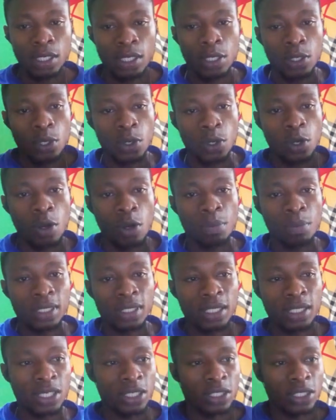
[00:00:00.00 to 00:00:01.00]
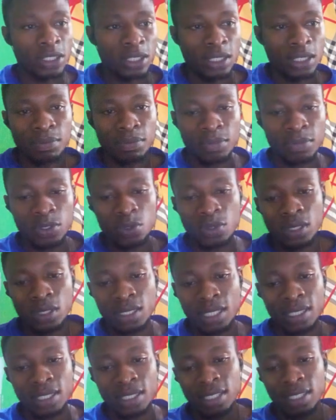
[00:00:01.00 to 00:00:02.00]
communication between the
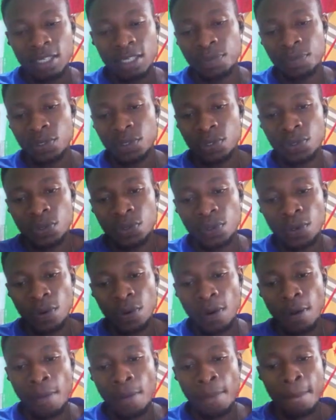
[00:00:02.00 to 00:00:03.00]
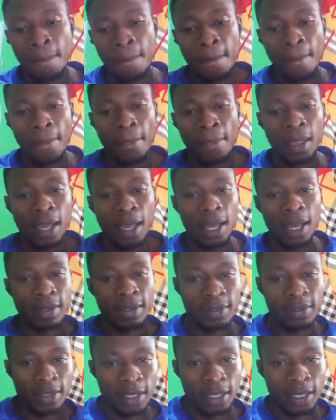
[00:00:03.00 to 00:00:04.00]
CPU and
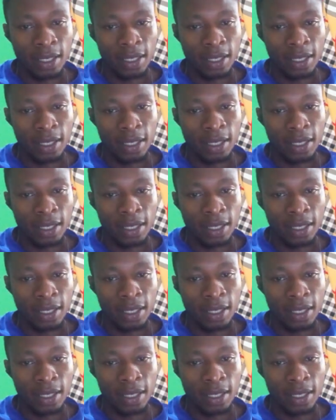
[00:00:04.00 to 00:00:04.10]
the